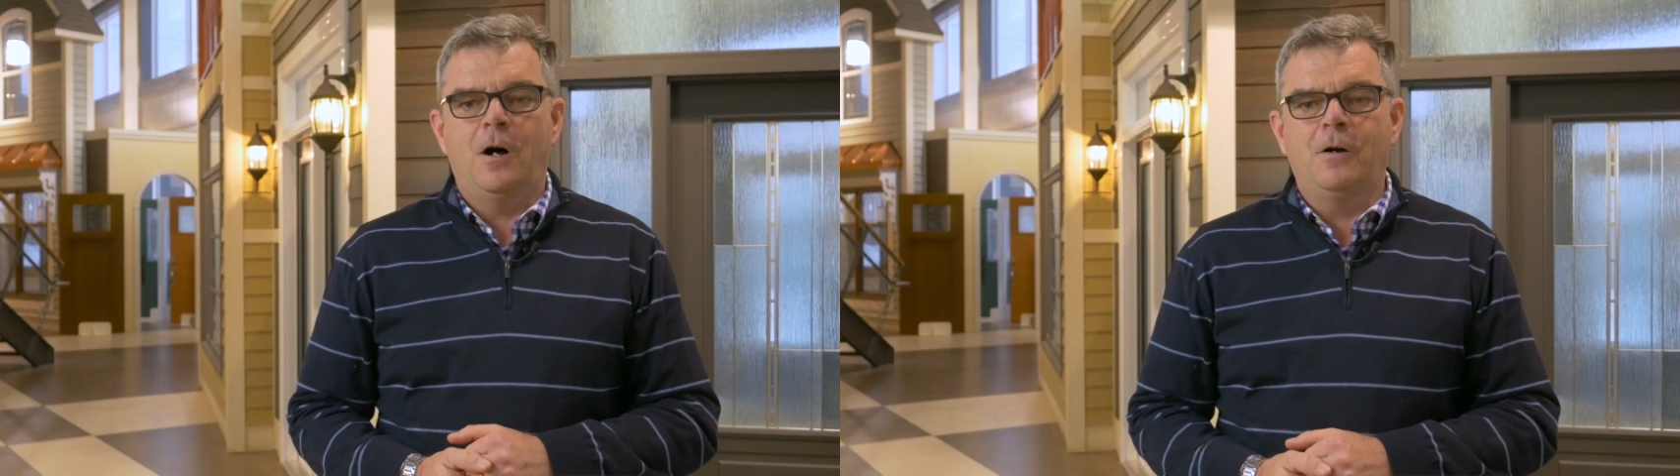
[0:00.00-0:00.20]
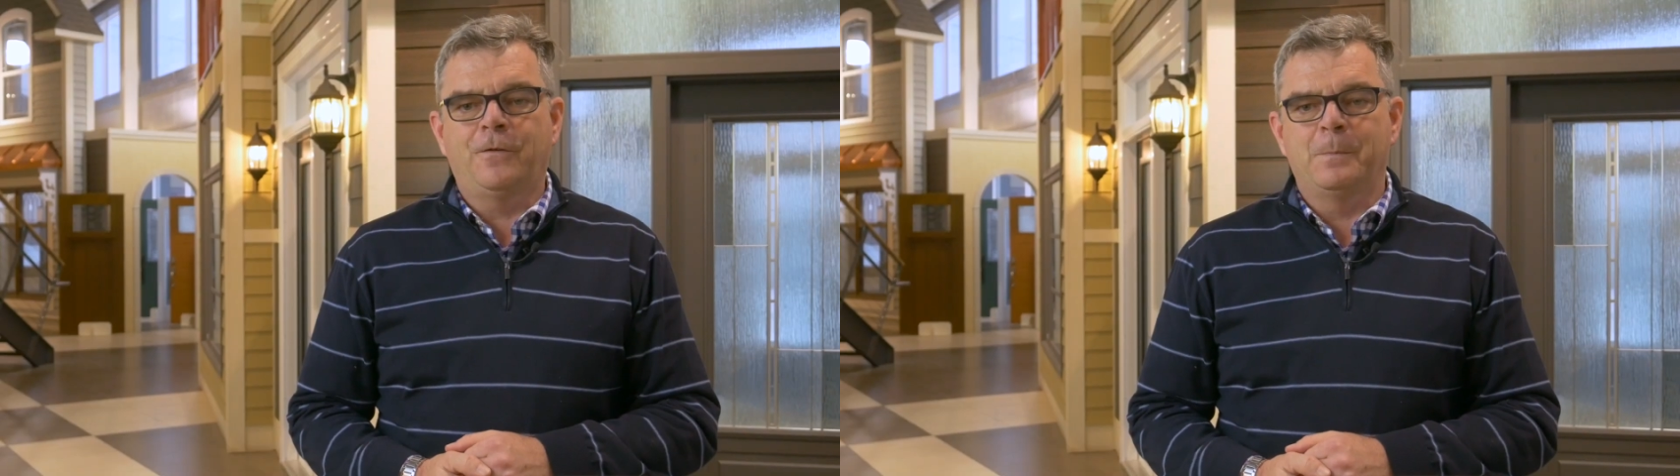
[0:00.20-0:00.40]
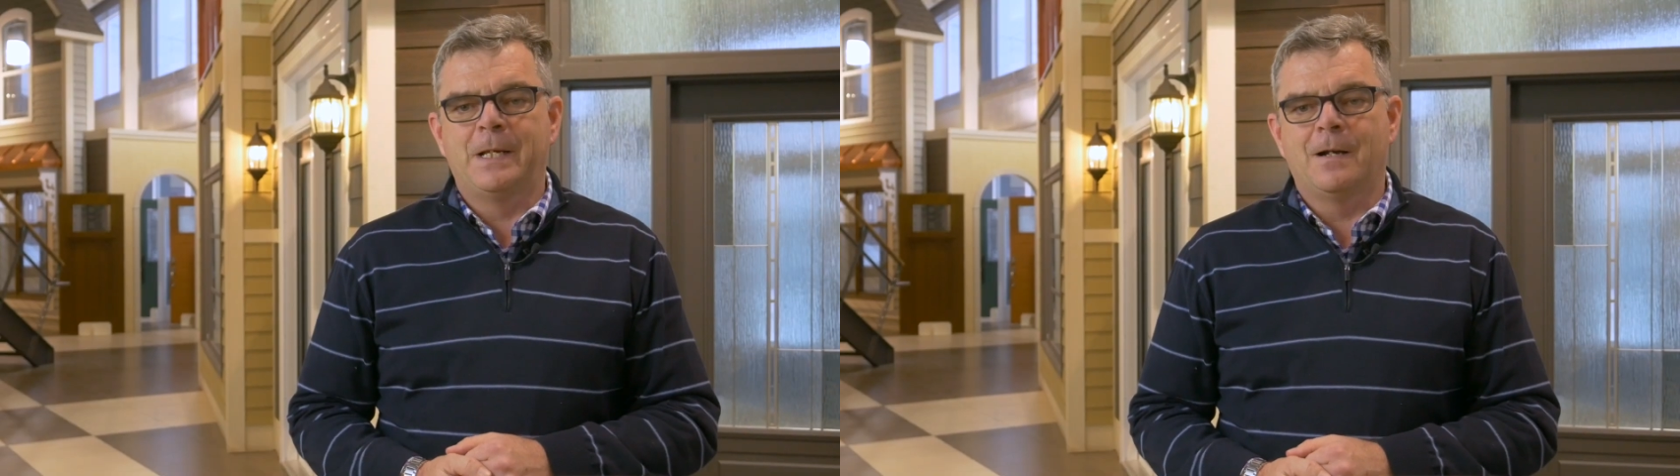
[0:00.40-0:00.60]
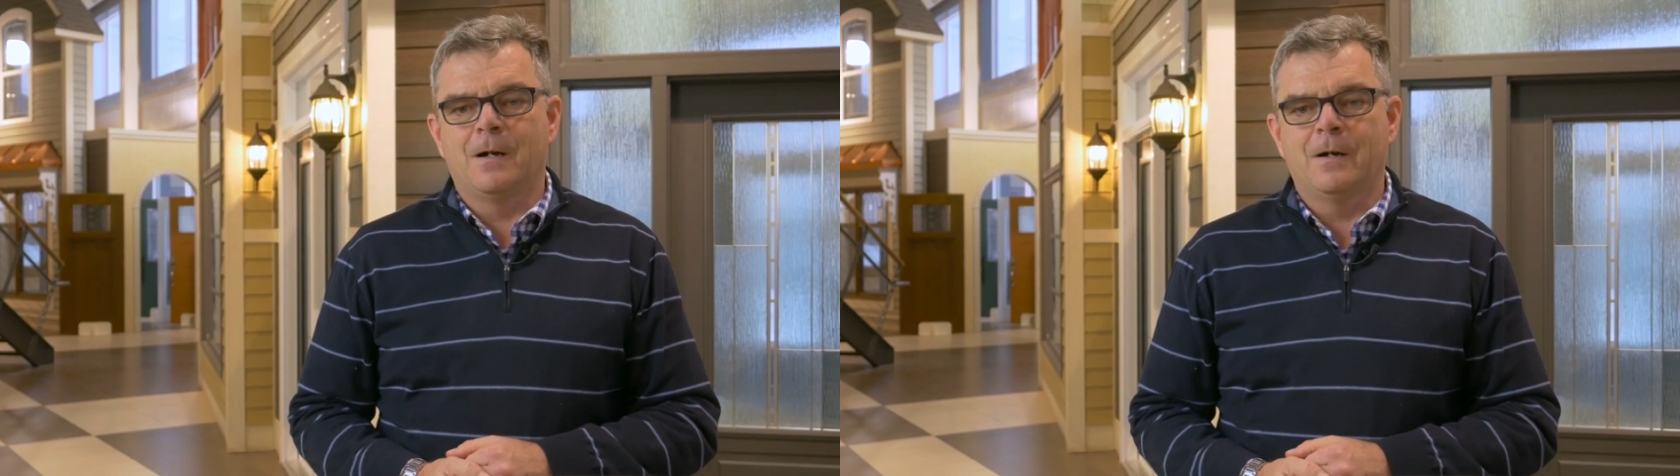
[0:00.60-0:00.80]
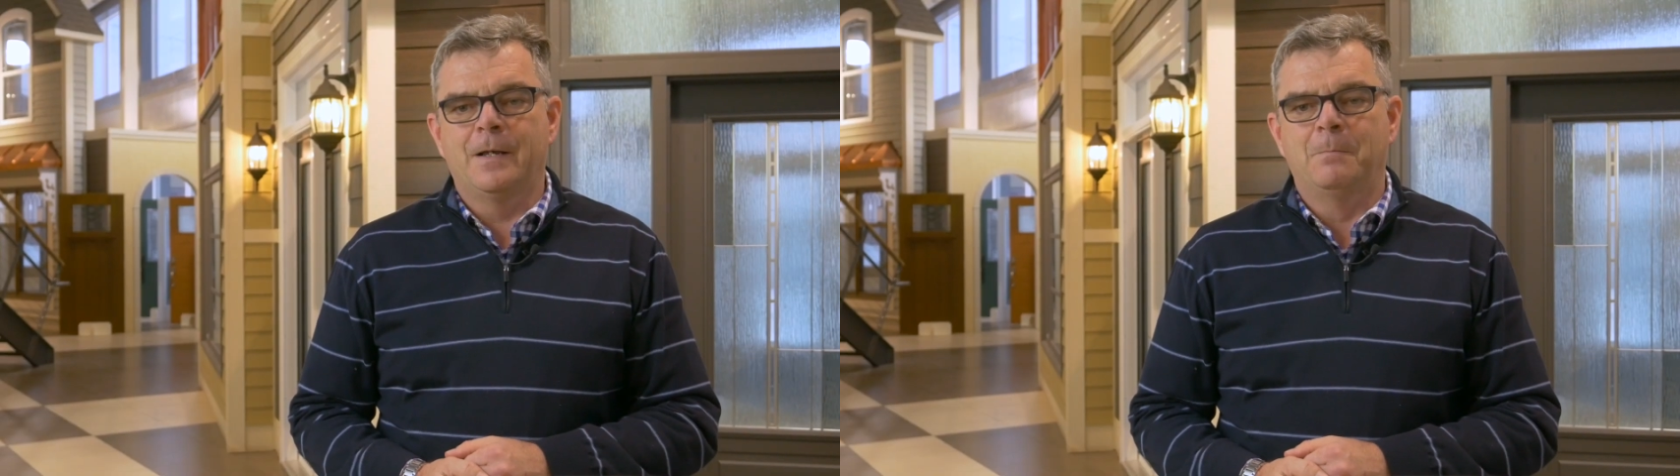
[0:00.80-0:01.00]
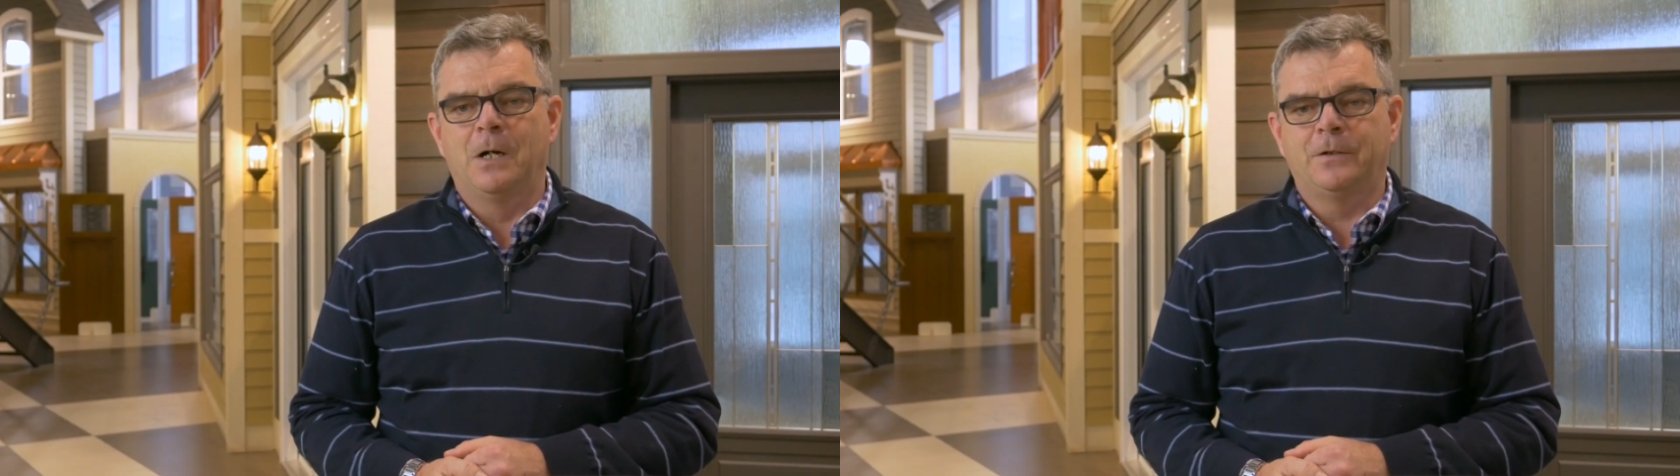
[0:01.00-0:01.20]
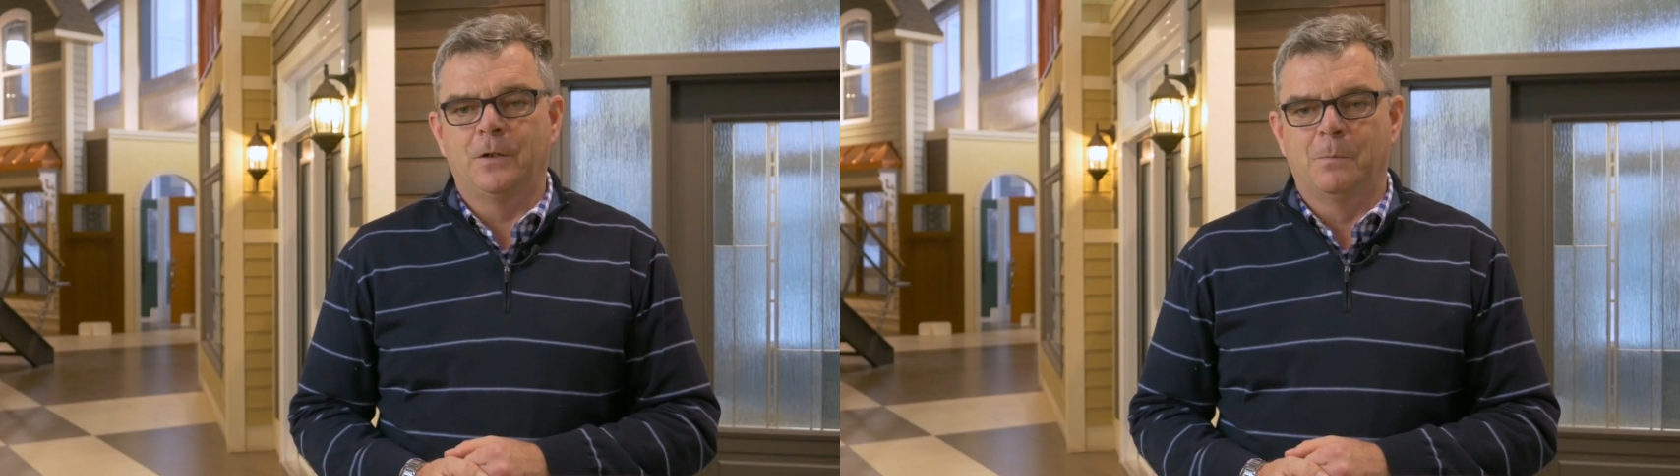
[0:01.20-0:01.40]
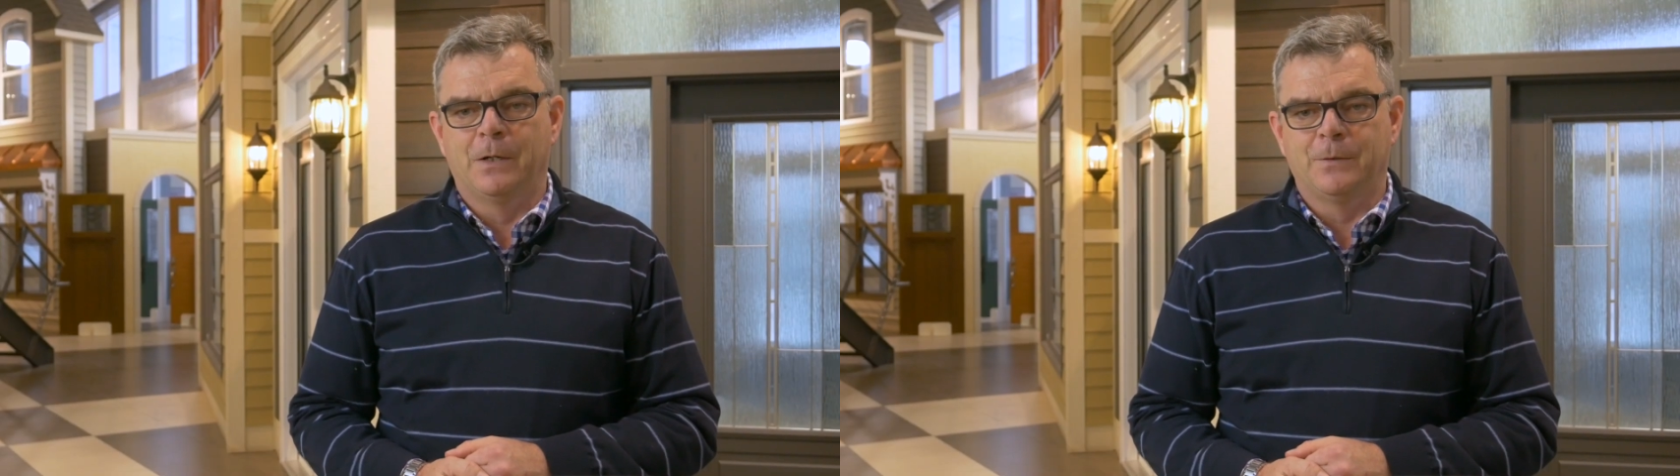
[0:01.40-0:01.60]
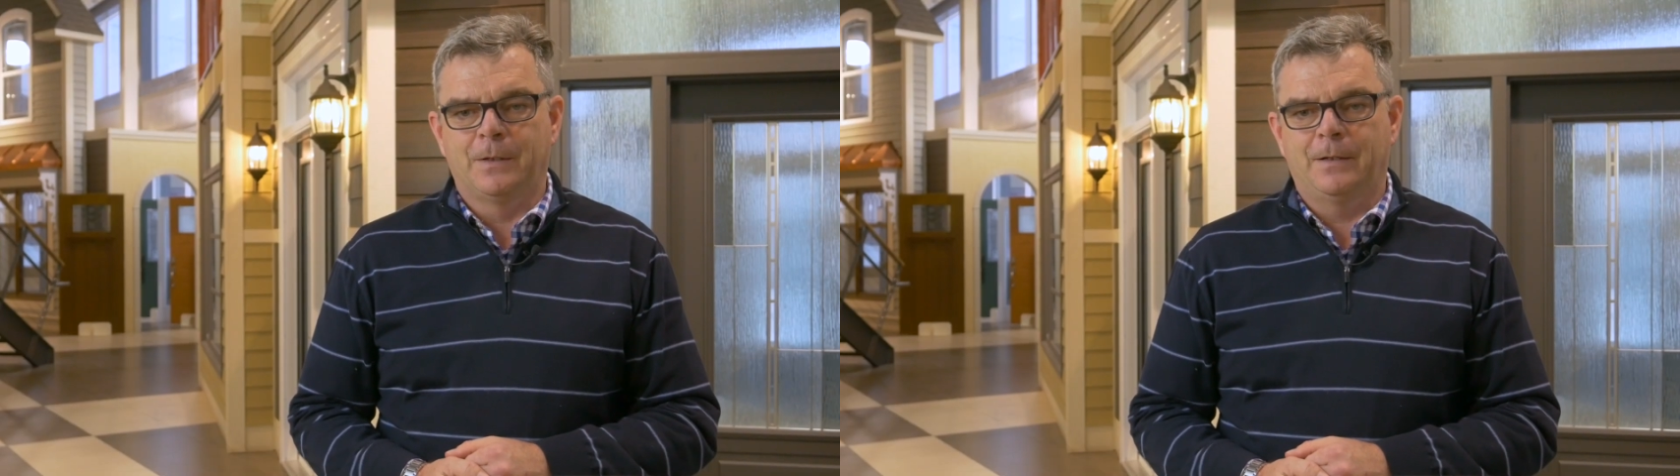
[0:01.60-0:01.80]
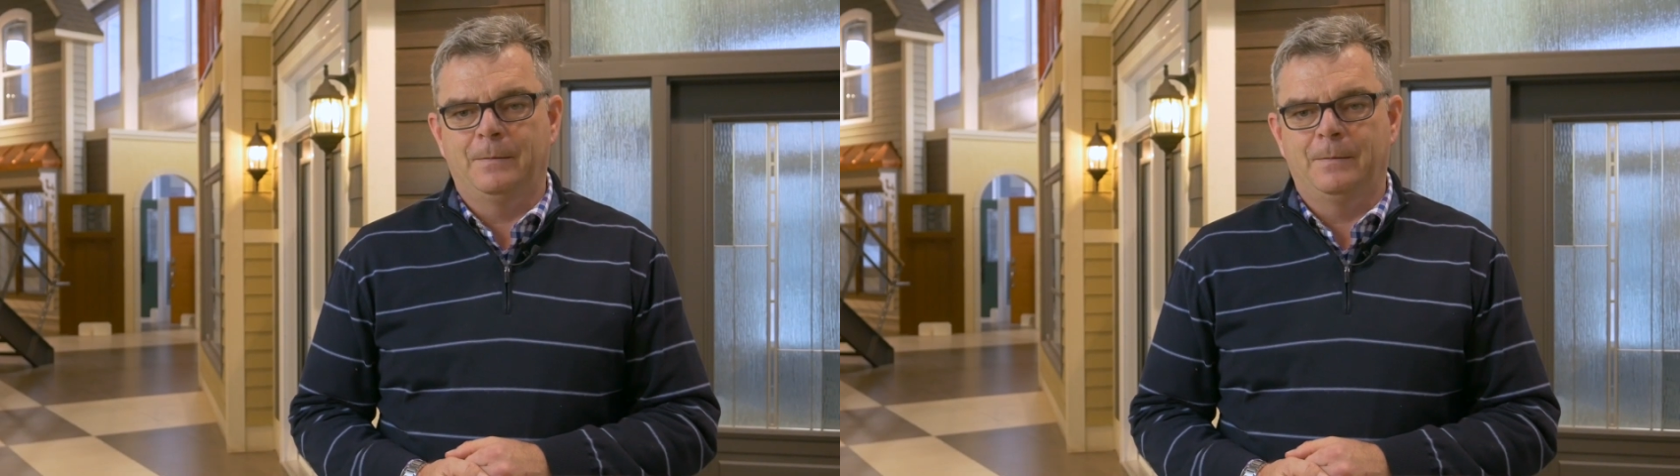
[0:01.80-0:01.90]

all from here in Moncton, New Brunswick.